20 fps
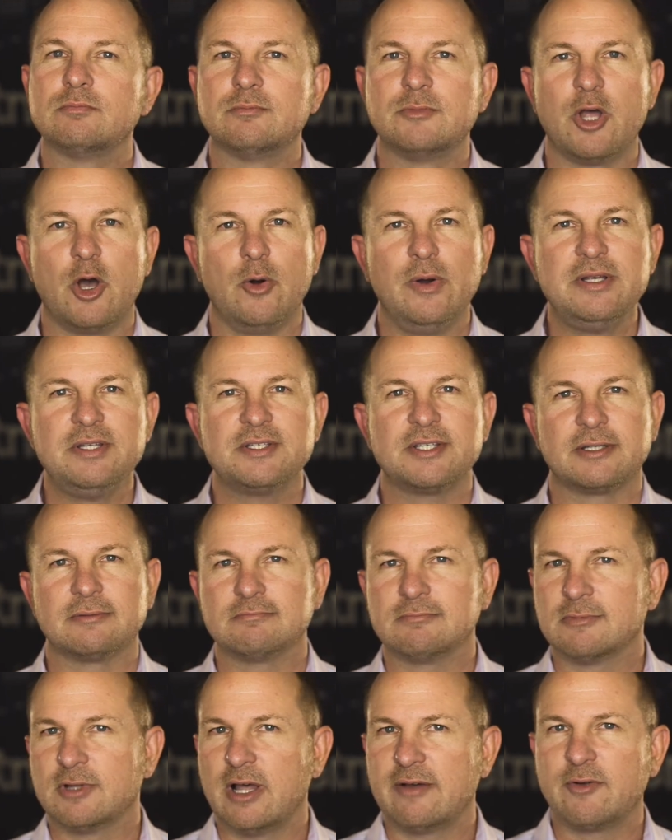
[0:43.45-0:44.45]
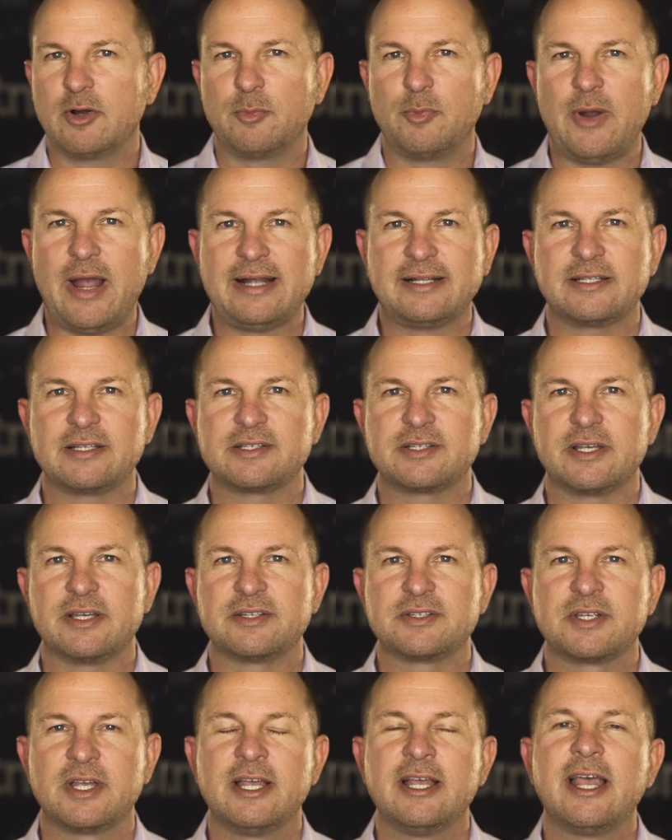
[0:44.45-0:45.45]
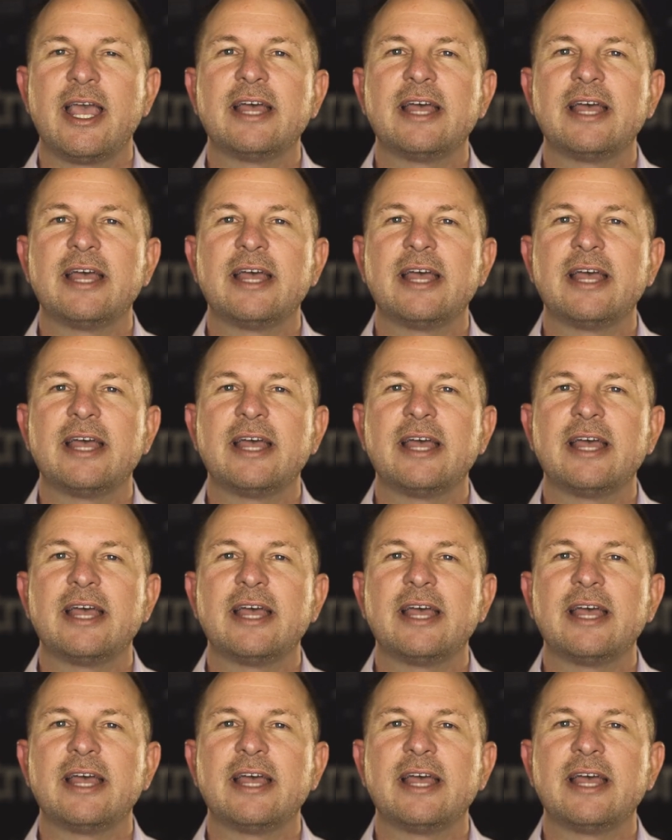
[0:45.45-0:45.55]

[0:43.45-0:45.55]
know us and love our practices